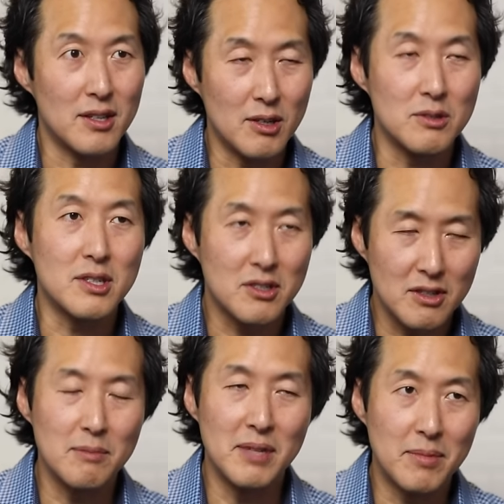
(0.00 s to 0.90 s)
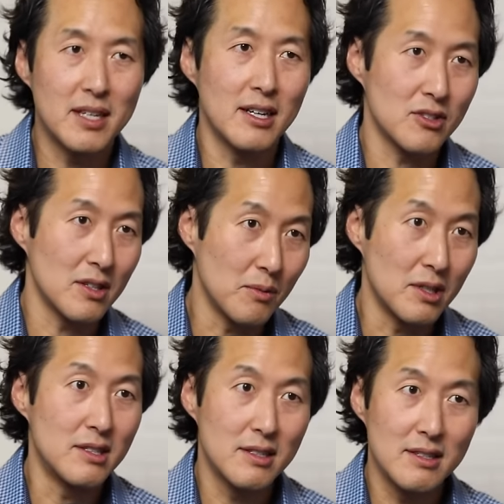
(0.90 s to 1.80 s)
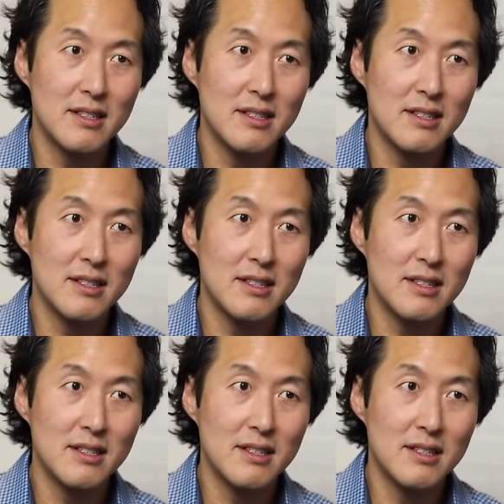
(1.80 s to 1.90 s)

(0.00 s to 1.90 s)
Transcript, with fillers: Those could be potentially the worst.